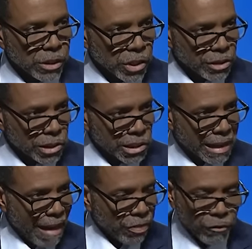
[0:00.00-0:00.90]
Jesus
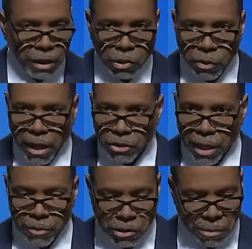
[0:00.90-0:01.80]
got the victory, our
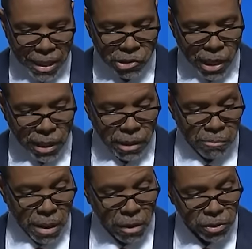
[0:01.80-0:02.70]
job is to maintain it.
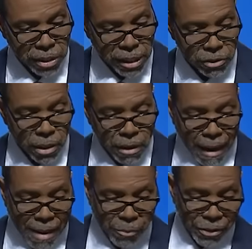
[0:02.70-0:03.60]
And Paul says,
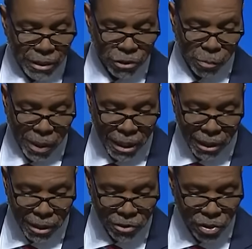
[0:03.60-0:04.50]
I'm
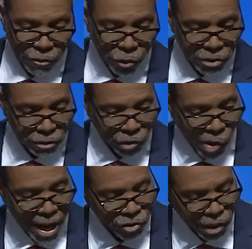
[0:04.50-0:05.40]
participating in the sufferings of
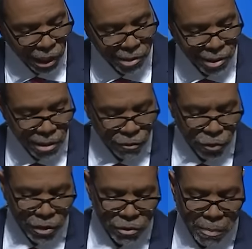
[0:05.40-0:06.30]
Christ that continue
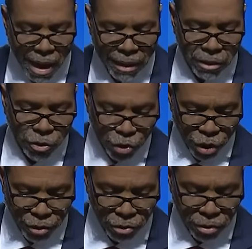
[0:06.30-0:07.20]
for His body, the
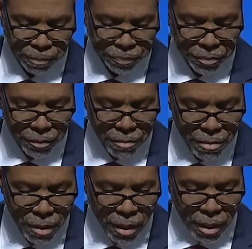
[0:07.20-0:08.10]
church.
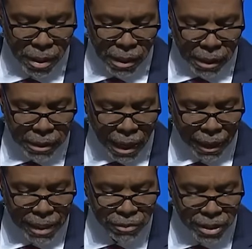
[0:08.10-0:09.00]
God
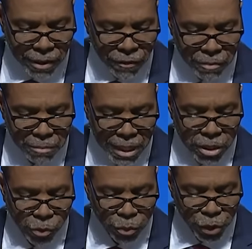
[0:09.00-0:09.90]
has given me
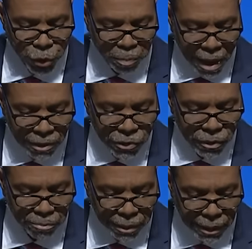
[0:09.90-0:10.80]
the
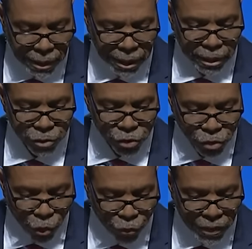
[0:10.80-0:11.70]
responsibility of
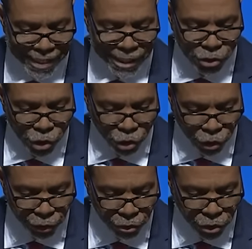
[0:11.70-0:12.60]
serving His
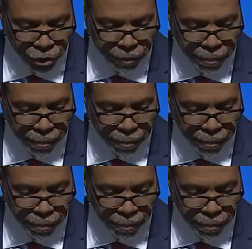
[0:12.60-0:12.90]
church.